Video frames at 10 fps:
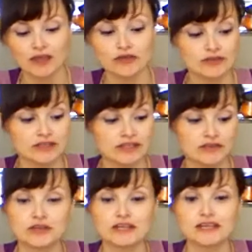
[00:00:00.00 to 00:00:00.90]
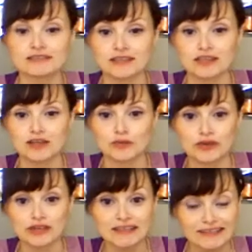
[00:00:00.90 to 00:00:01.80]
using ingredients that are
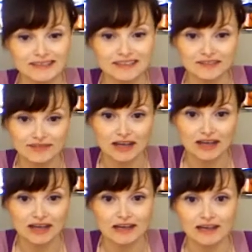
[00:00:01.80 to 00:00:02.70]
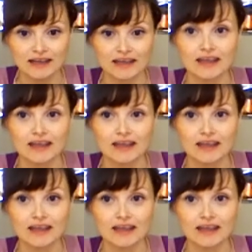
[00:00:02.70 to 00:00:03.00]
pretty easy to find,